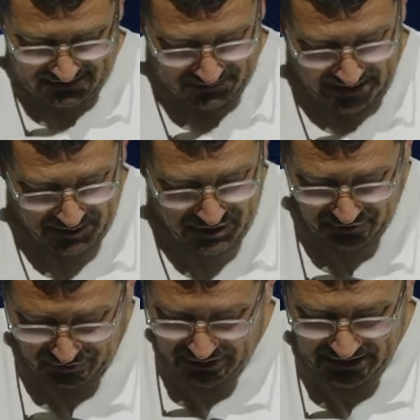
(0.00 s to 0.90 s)
Maybe you
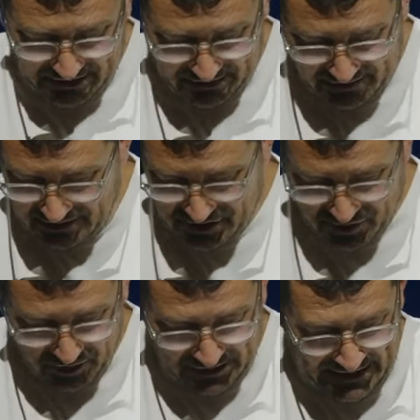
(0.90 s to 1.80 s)
stood in a
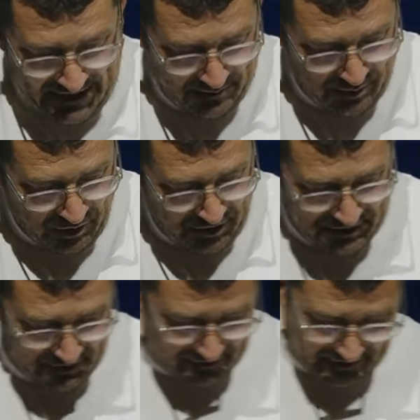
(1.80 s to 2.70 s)
cathedral or a lab or
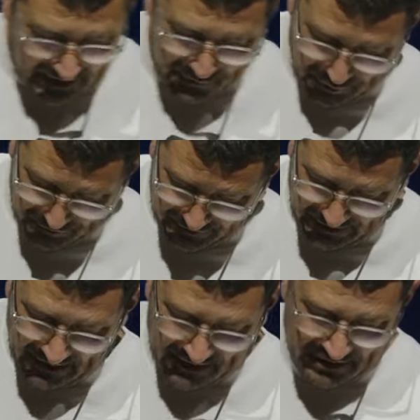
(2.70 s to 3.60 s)
under a star-filled
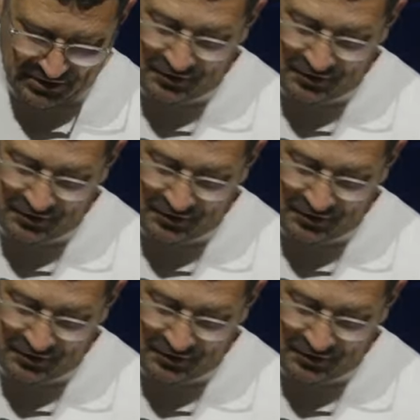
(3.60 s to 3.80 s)
sky and